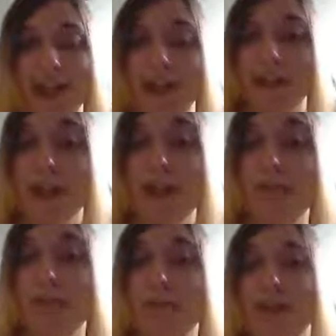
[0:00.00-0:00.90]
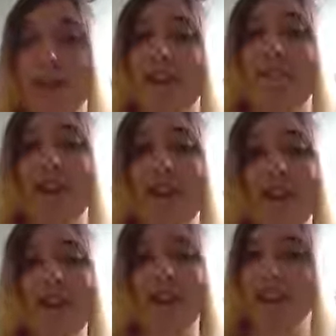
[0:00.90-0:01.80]
Explain a bit better what
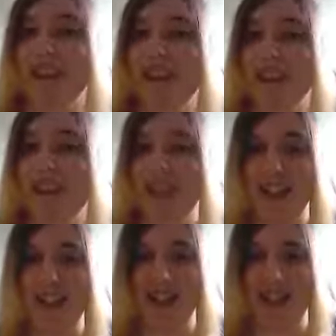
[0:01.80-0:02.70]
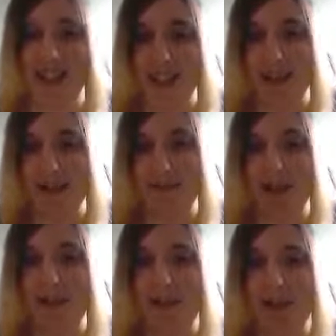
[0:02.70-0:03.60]
Pokerus is in
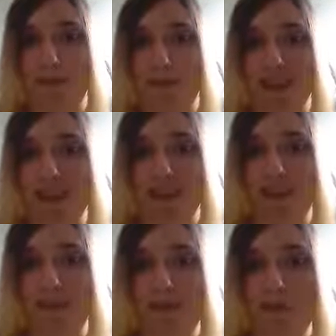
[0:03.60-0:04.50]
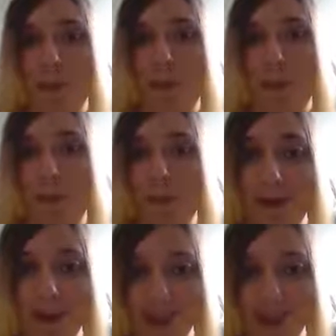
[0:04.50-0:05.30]
a very basic form.